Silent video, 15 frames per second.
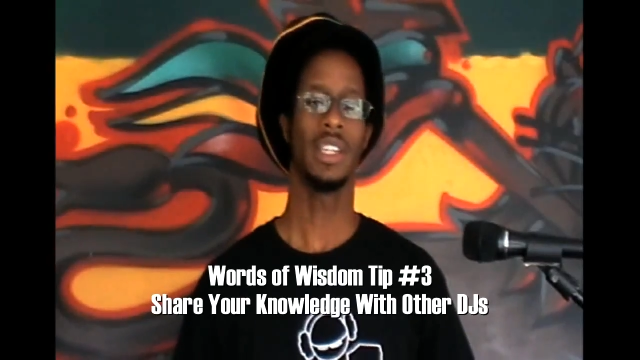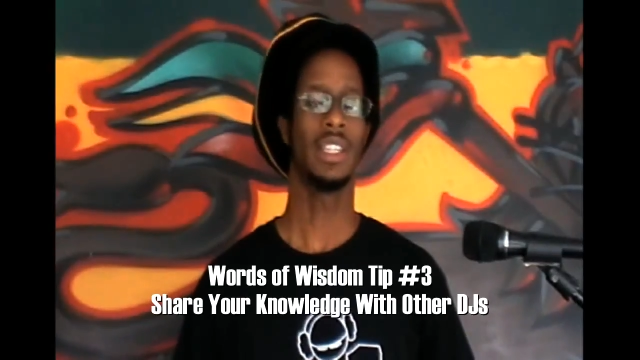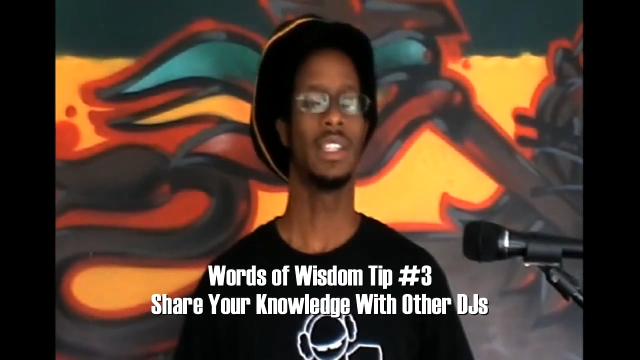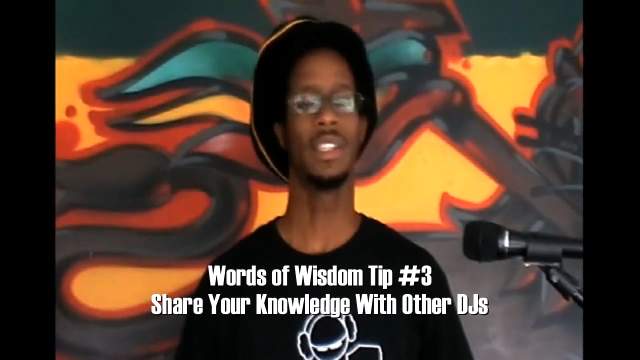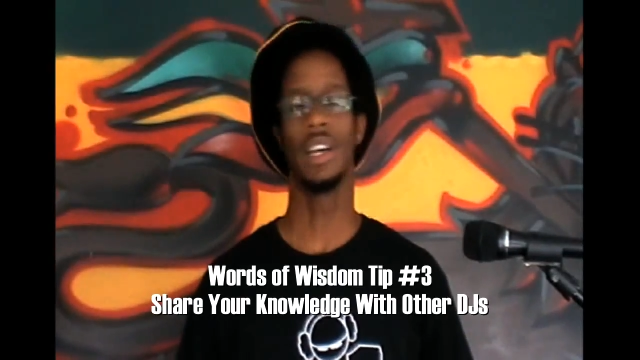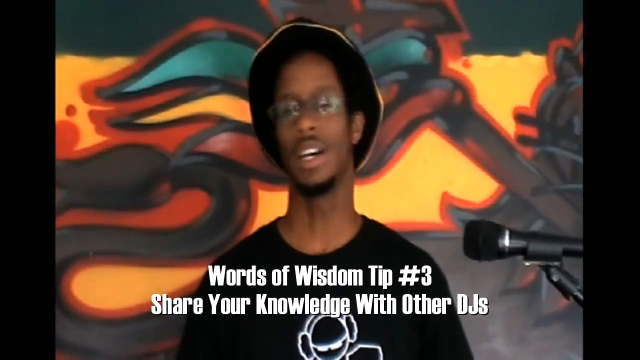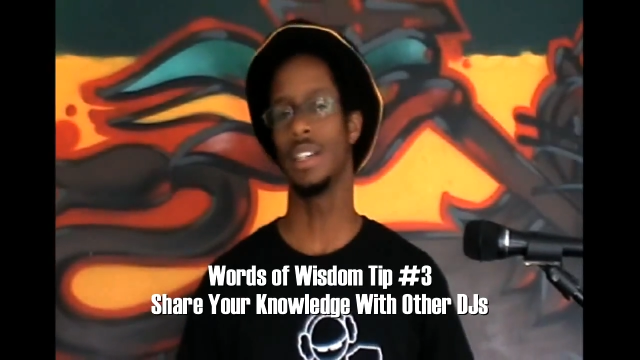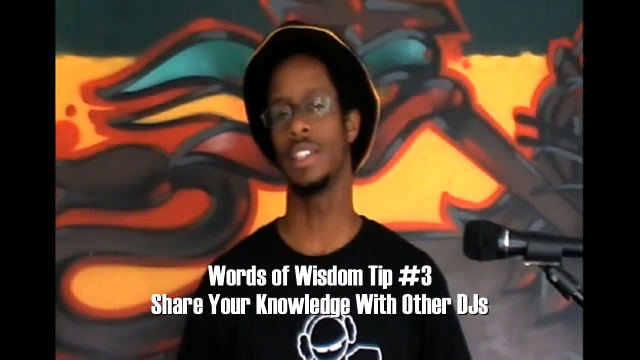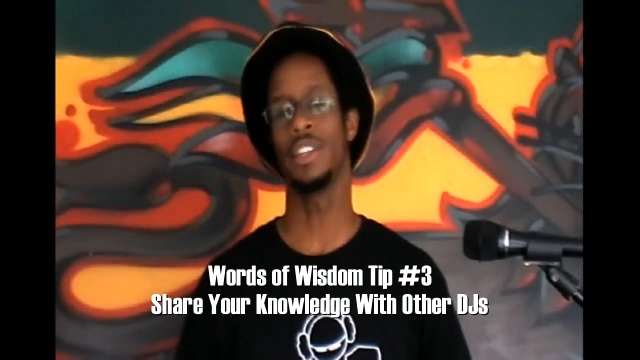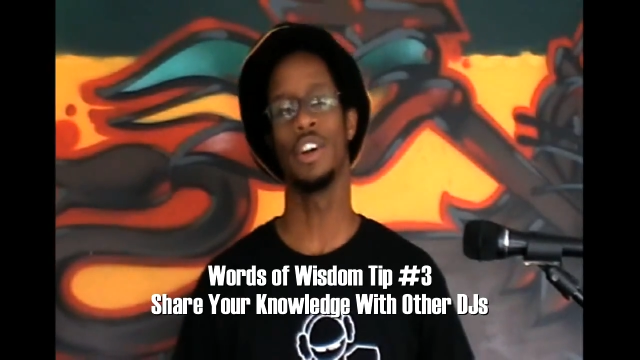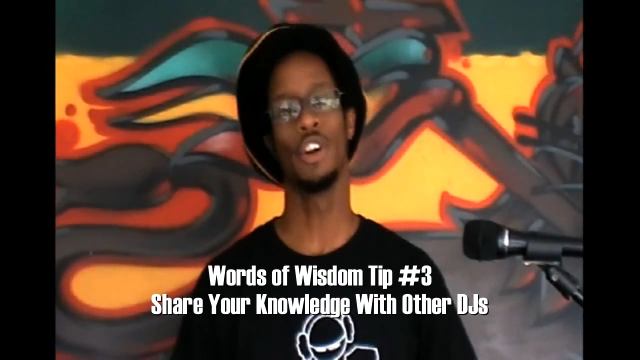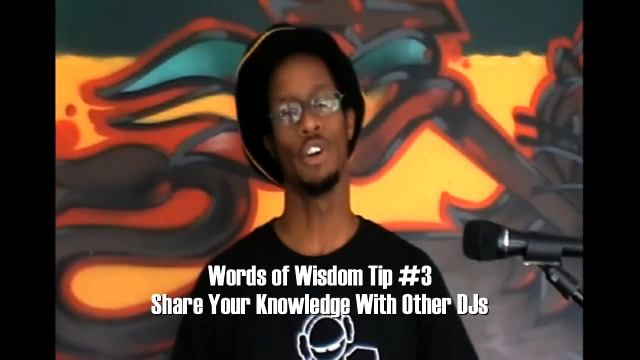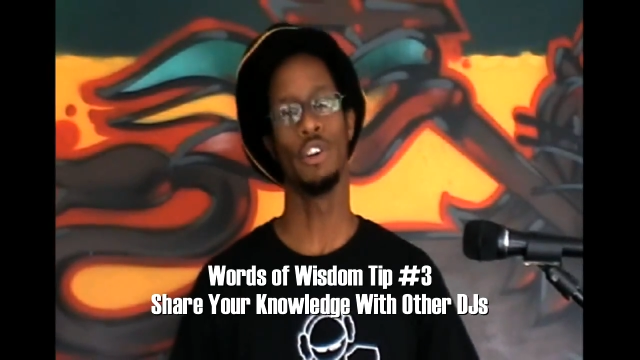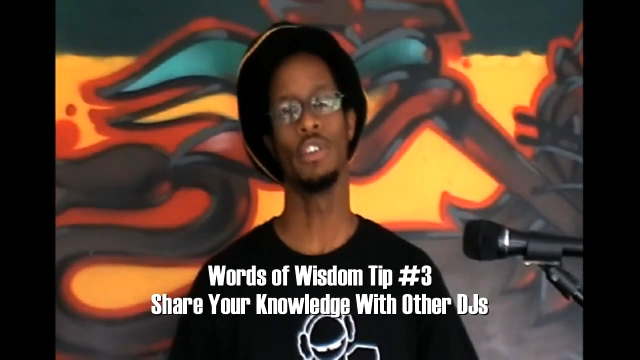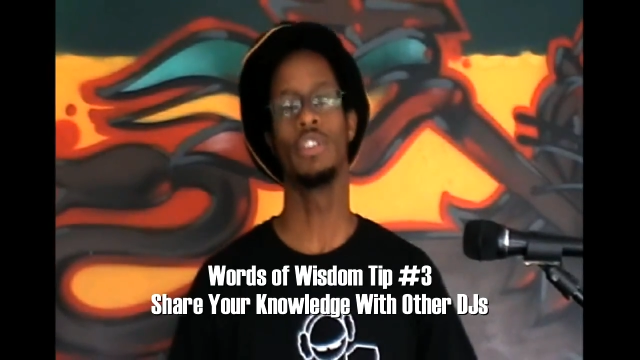It doesn't
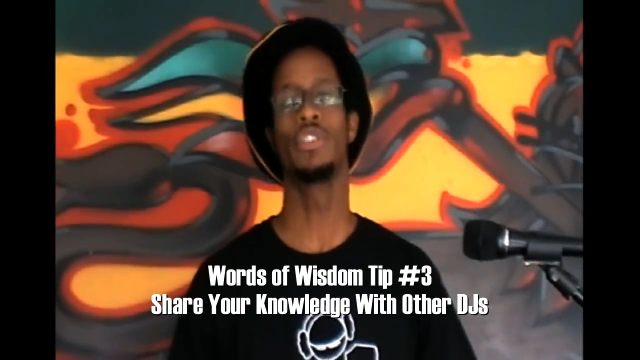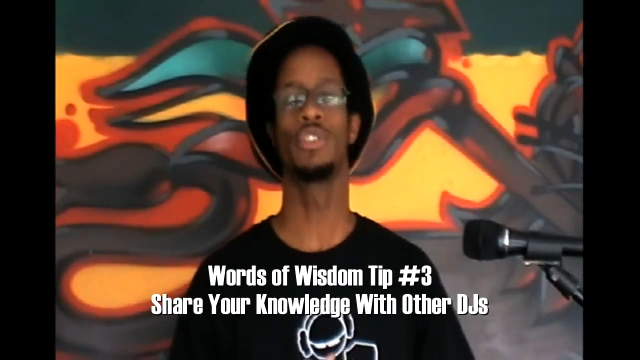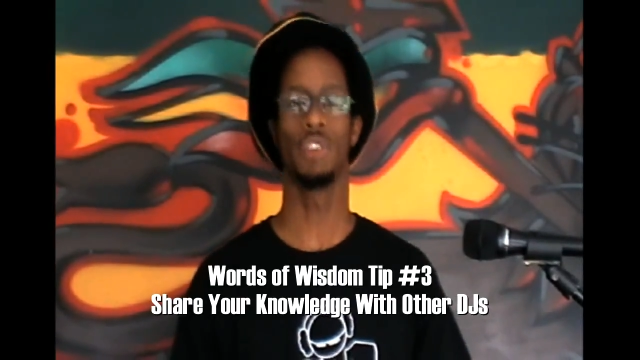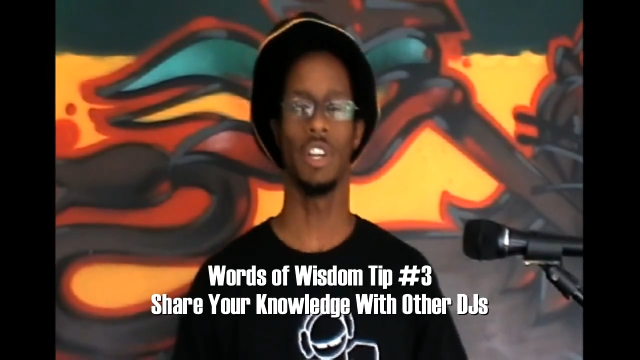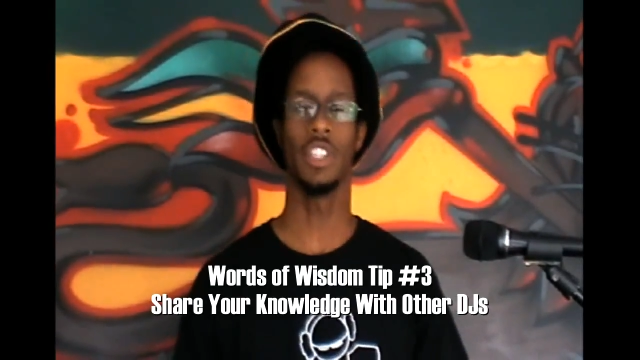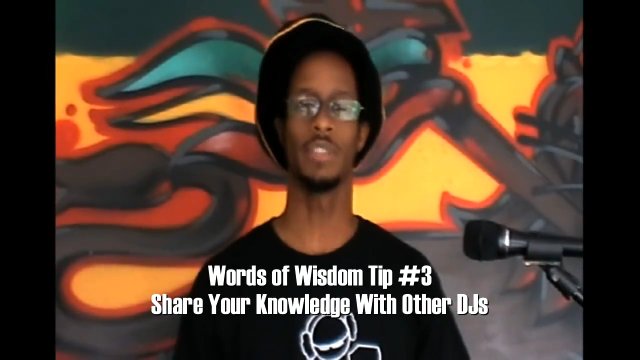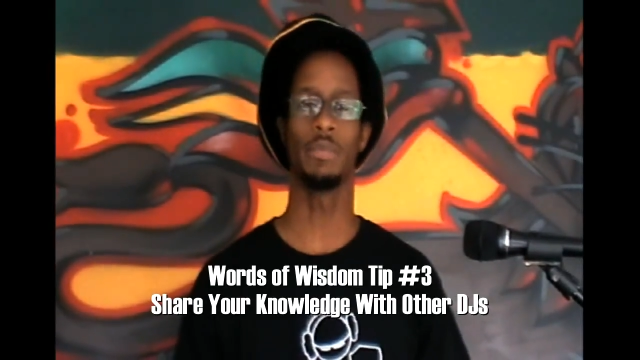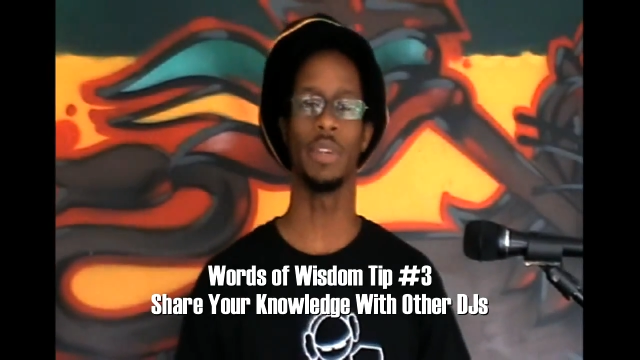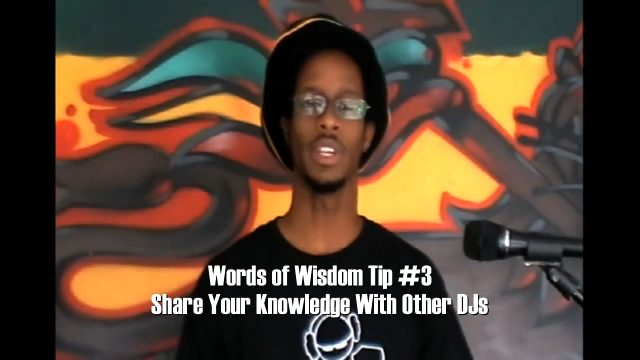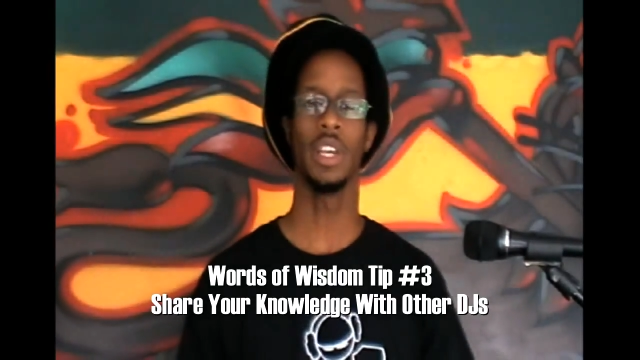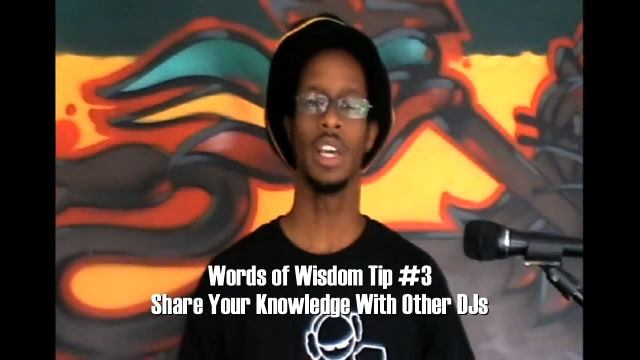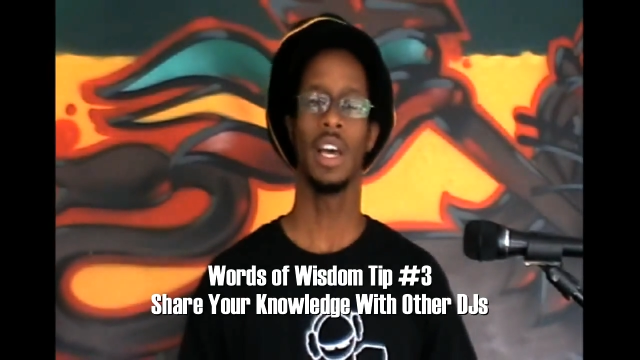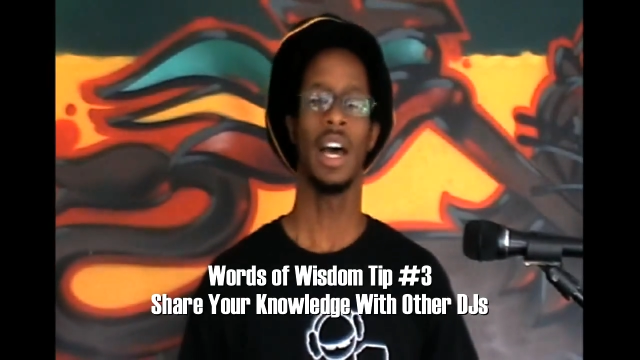hurt. Trust me.